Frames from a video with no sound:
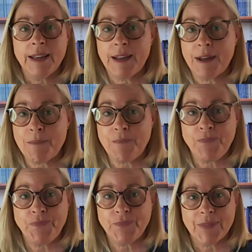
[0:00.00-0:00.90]

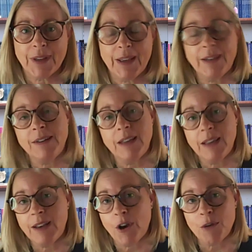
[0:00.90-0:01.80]
Um, in
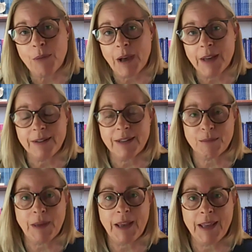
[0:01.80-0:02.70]
in Hobart, in
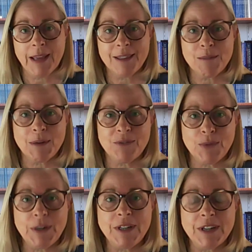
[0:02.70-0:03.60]
Tasmania, in the middle
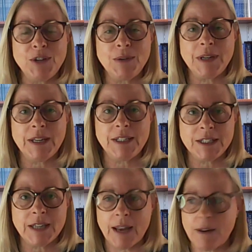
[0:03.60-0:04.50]
of winter, you would need to
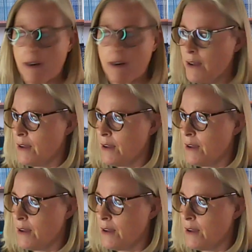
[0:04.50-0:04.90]
stand